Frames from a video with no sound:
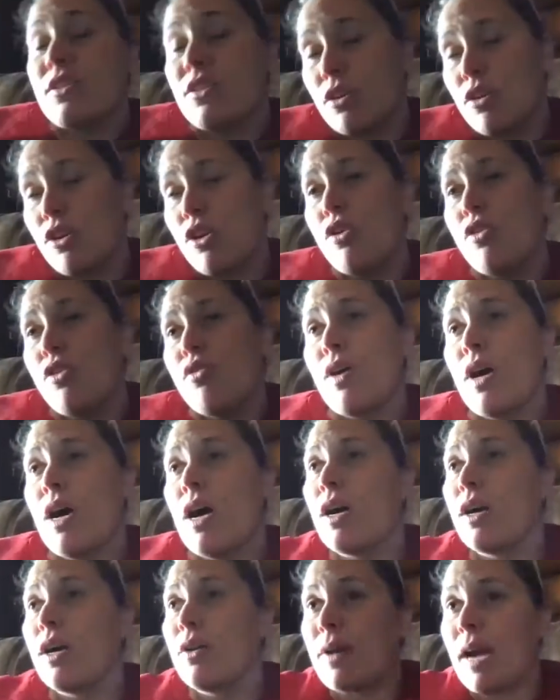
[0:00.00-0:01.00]
so you
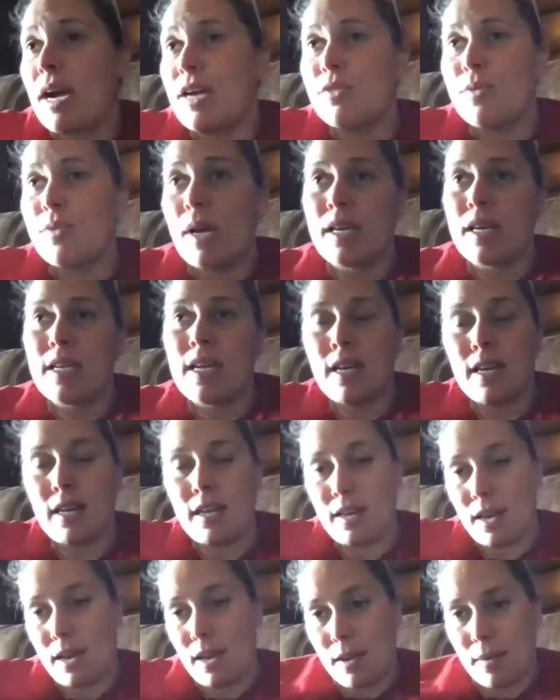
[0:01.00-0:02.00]
graduate
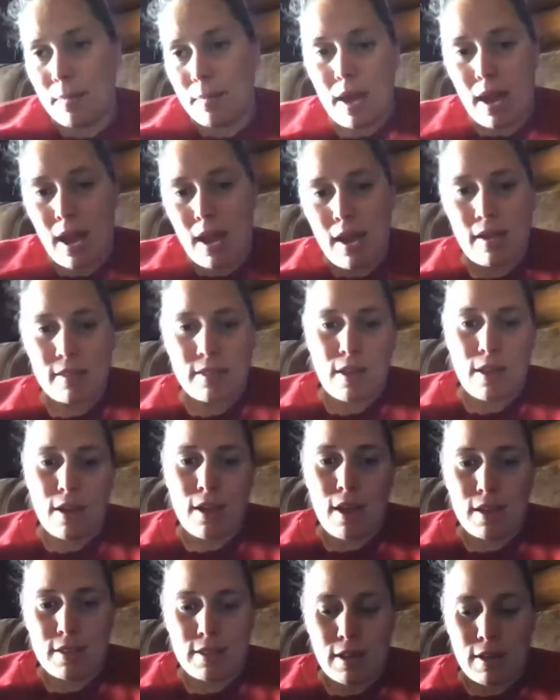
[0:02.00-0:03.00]
as
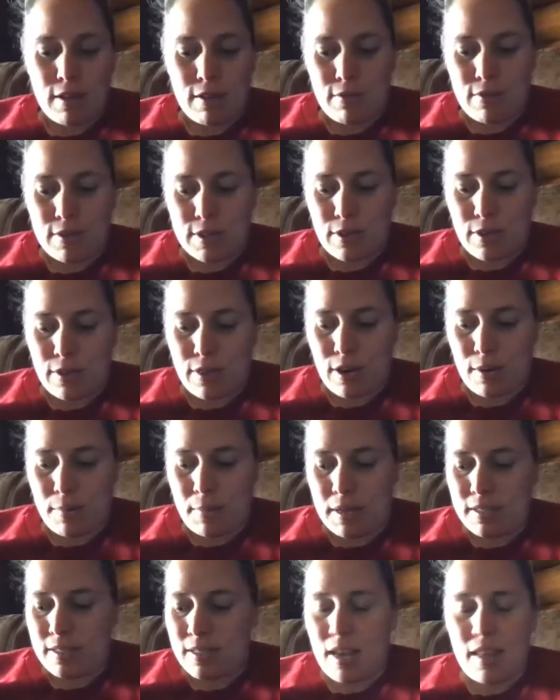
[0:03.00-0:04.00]
a physical
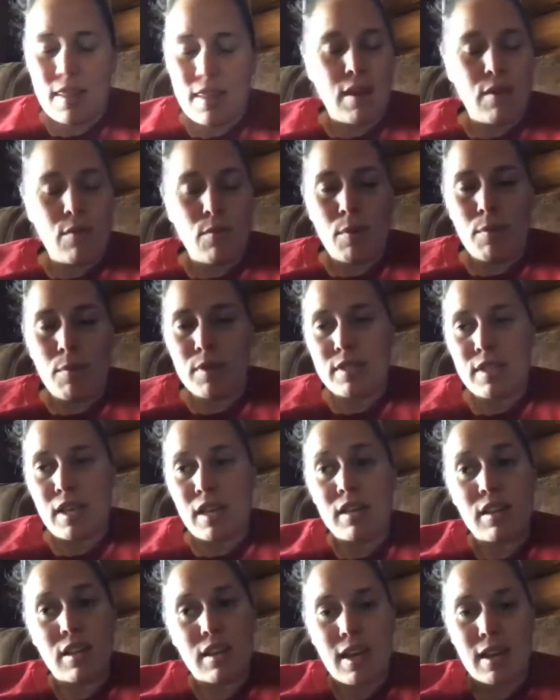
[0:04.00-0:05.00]
therapist, and then what was
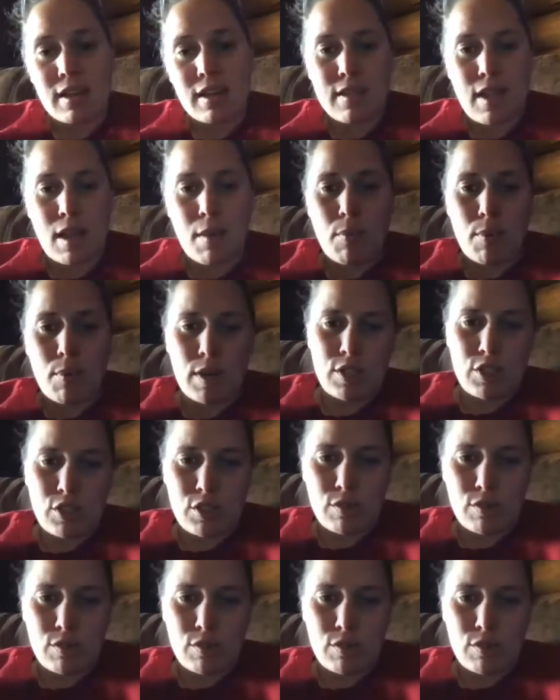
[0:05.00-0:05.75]
like the next step? What did